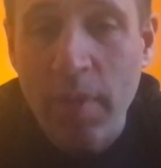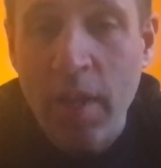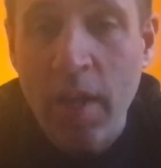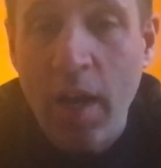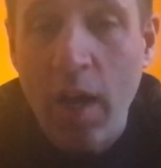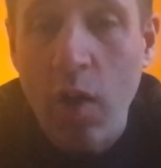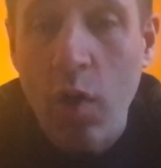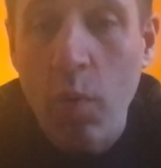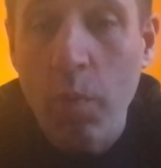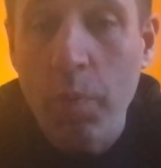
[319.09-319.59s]

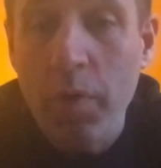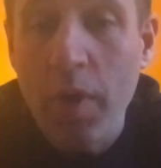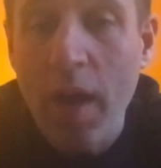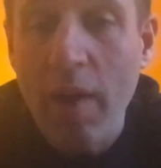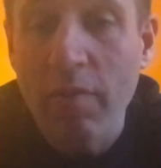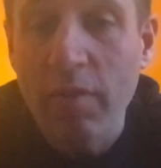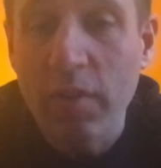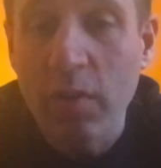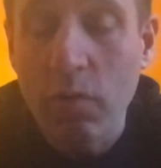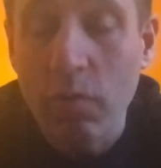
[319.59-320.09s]
I hope you
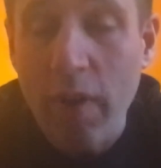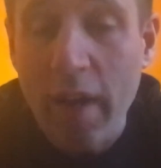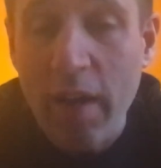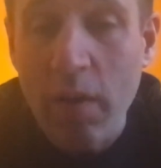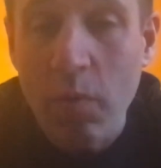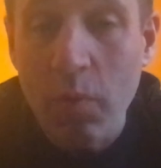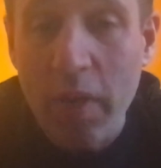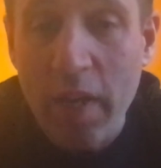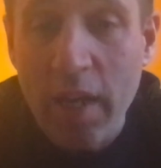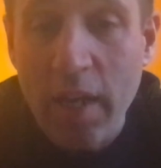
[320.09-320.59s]
have a
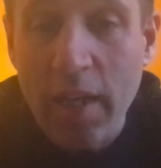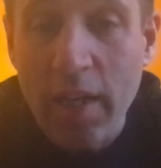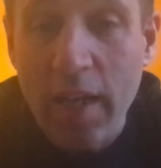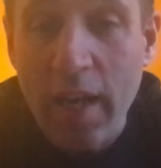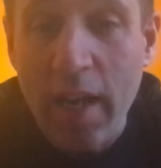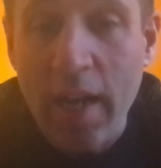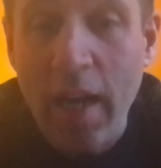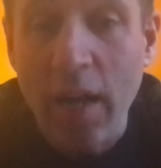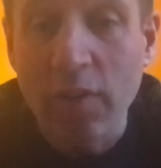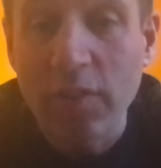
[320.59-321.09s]
great week,
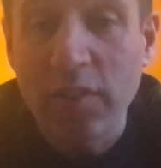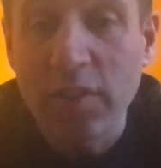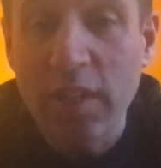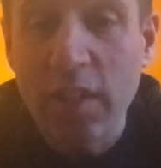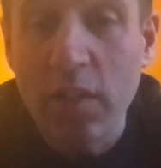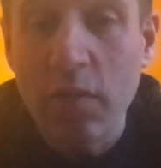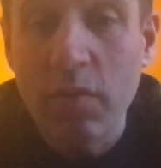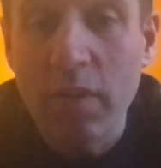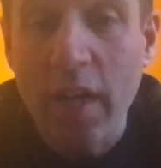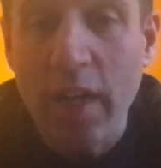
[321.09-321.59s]
and I'll see
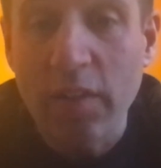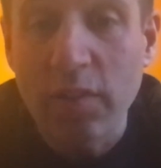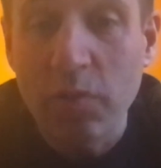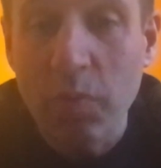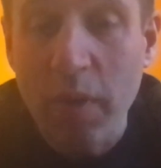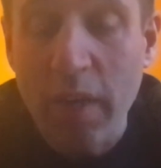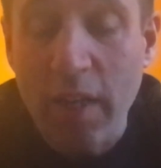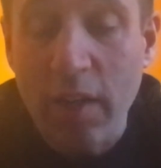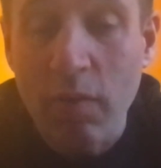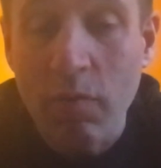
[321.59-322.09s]
you next
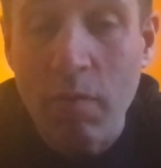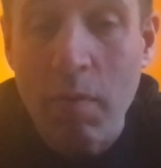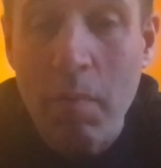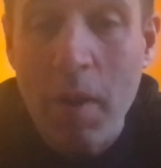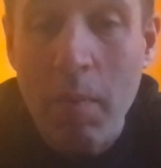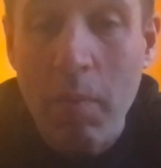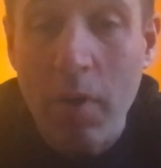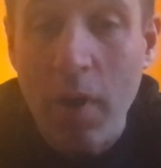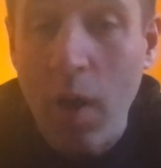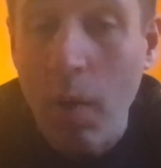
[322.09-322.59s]
week.
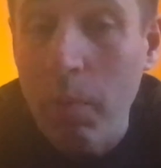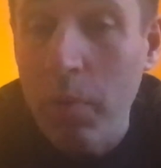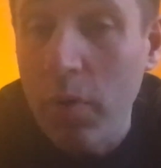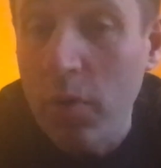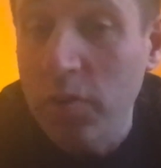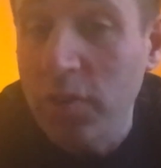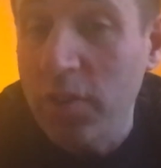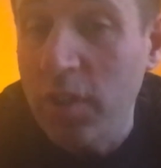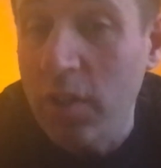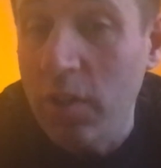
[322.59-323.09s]
Remember, I'll
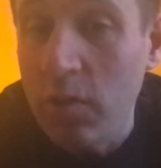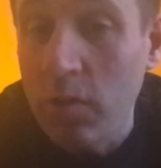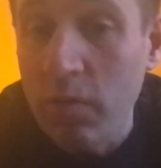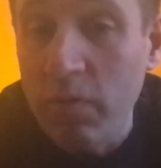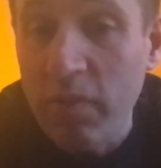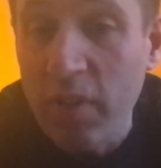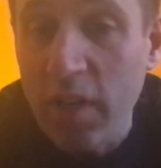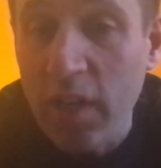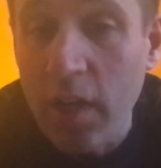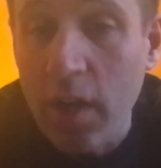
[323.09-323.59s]
post a new
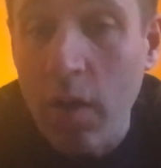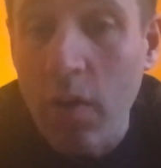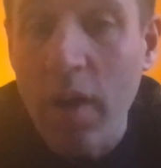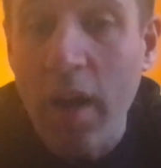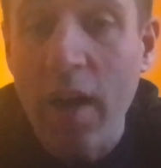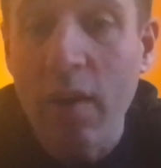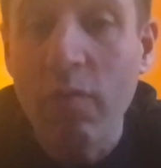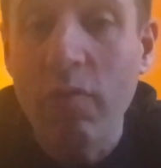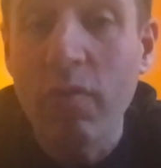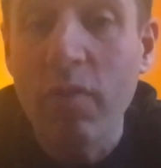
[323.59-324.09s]
video
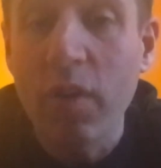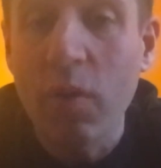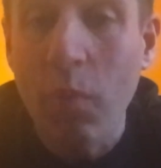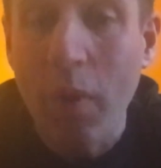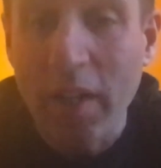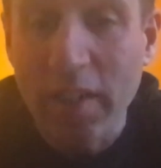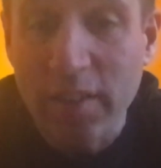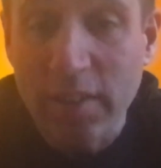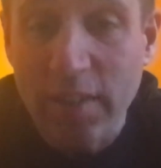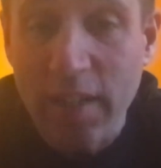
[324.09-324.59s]
every
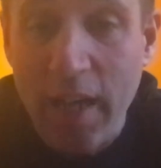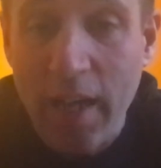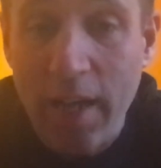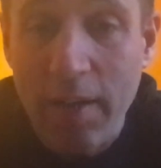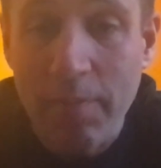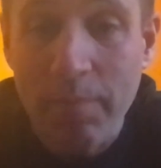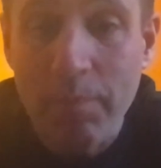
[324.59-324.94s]
Wednesday.